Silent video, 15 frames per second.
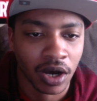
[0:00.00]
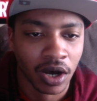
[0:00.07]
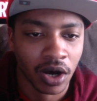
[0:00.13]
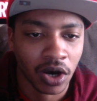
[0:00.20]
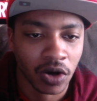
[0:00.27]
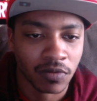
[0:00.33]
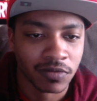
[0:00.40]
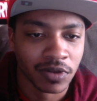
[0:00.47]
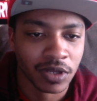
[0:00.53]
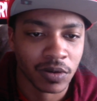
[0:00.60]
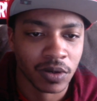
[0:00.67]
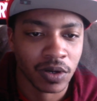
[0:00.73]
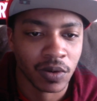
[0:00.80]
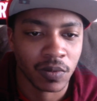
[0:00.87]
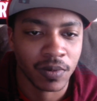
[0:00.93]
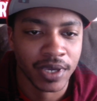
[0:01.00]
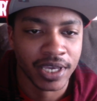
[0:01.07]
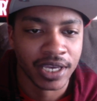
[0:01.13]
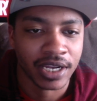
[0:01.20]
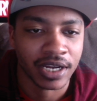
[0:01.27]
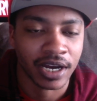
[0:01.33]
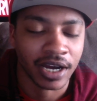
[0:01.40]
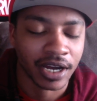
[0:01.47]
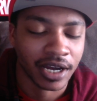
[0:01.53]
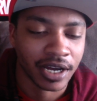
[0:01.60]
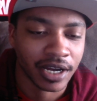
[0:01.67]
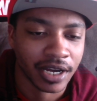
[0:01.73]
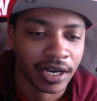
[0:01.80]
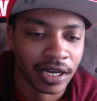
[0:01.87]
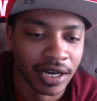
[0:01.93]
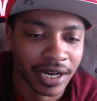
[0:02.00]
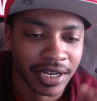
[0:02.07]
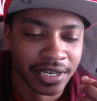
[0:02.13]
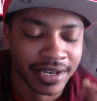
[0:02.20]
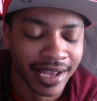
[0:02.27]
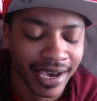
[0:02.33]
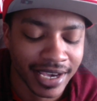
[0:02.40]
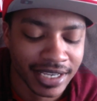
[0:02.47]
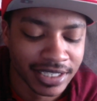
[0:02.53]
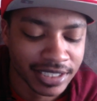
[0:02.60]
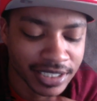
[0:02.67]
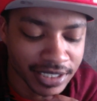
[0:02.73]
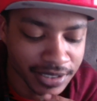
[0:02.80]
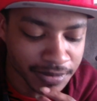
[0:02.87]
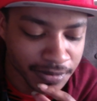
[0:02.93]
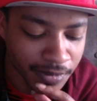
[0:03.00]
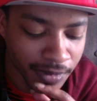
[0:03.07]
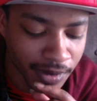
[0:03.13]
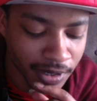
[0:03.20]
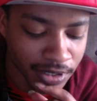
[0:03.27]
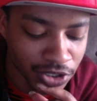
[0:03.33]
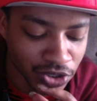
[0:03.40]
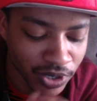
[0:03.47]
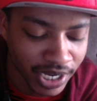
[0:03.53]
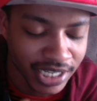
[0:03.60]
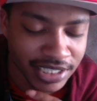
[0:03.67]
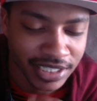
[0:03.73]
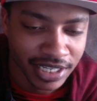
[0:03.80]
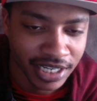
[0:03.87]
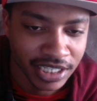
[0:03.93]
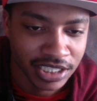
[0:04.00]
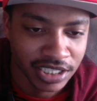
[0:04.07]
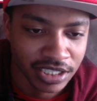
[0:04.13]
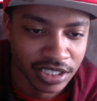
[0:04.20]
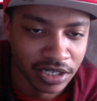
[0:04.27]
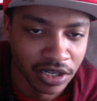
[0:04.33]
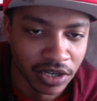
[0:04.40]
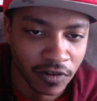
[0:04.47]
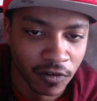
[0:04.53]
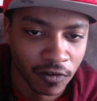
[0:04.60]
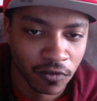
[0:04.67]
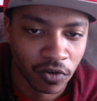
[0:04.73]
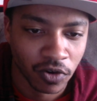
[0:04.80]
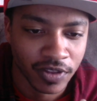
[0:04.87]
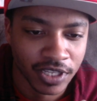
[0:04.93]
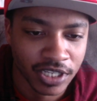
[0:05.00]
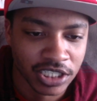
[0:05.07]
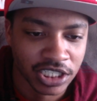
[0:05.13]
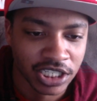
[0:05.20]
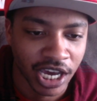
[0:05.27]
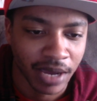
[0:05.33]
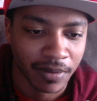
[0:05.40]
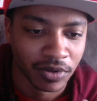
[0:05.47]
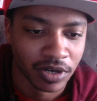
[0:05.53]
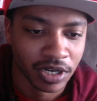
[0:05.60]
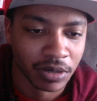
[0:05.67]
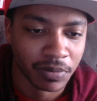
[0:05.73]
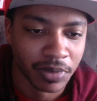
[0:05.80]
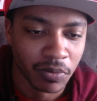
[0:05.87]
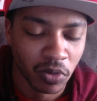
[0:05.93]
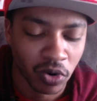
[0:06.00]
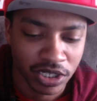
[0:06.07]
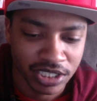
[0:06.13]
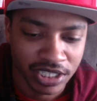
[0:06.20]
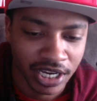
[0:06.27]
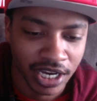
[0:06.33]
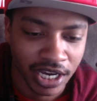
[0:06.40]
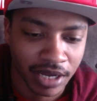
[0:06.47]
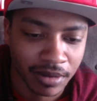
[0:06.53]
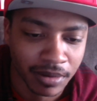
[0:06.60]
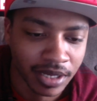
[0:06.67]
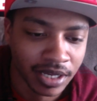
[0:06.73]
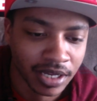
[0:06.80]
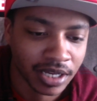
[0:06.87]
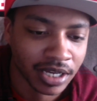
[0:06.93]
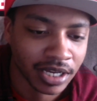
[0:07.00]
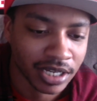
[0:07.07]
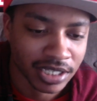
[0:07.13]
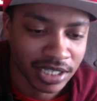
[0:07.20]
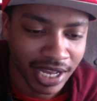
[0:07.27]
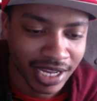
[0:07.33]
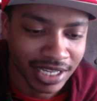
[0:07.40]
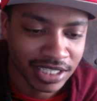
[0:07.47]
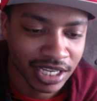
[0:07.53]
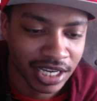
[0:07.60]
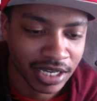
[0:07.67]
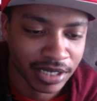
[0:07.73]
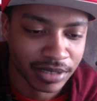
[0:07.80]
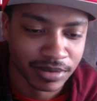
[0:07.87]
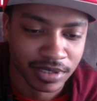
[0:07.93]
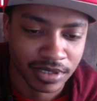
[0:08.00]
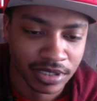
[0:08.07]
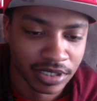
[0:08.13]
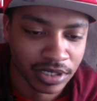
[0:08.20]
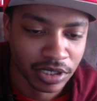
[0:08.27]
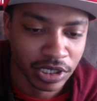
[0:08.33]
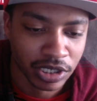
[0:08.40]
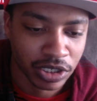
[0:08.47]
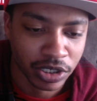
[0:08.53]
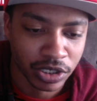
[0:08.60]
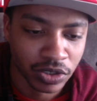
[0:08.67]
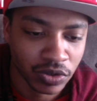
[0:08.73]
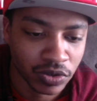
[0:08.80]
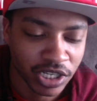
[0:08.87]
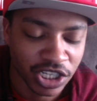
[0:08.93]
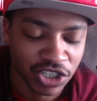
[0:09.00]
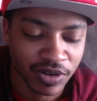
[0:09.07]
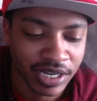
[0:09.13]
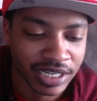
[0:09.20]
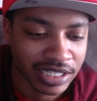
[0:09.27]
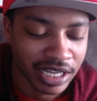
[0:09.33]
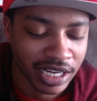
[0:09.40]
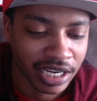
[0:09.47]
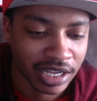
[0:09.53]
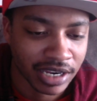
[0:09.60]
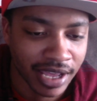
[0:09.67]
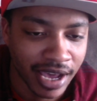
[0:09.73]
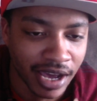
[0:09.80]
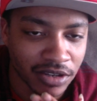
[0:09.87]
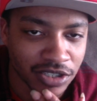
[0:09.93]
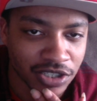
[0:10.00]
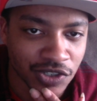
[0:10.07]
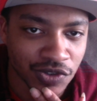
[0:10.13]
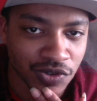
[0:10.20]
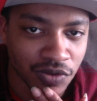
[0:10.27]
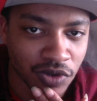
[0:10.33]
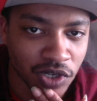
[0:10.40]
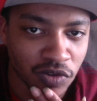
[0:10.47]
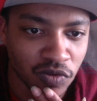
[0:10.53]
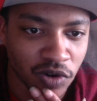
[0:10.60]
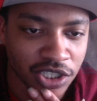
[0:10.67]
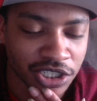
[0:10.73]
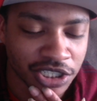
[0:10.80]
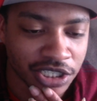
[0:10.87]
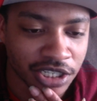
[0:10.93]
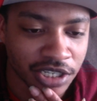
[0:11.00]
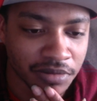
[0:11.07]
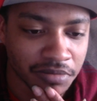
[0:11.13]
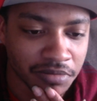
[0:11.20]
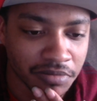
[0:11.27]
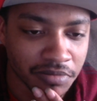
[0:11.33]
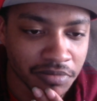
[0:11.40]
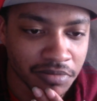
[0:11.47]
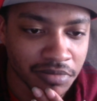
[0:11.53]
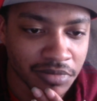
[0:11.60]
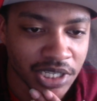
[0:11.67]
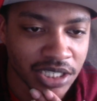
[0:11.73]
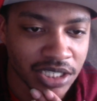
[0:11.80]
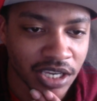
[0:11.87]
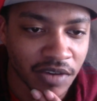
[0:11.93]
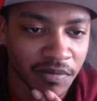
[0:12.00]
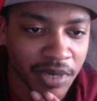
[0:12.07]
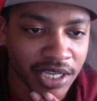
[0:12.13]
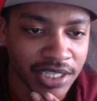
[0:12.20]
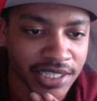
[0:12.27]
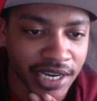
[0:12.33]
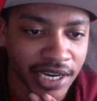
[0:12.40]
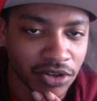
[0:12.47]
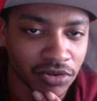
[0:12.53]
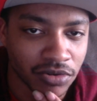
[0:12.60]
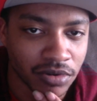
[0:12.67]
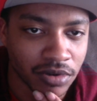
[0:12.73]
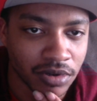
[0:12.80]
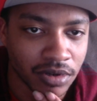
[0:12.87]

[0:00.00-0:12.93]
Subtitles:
Hopefully, we get a nice translation for this chapter. There'll be more time because a lot of times the dude that's translating now just he rushes it. Doesn't give me a title.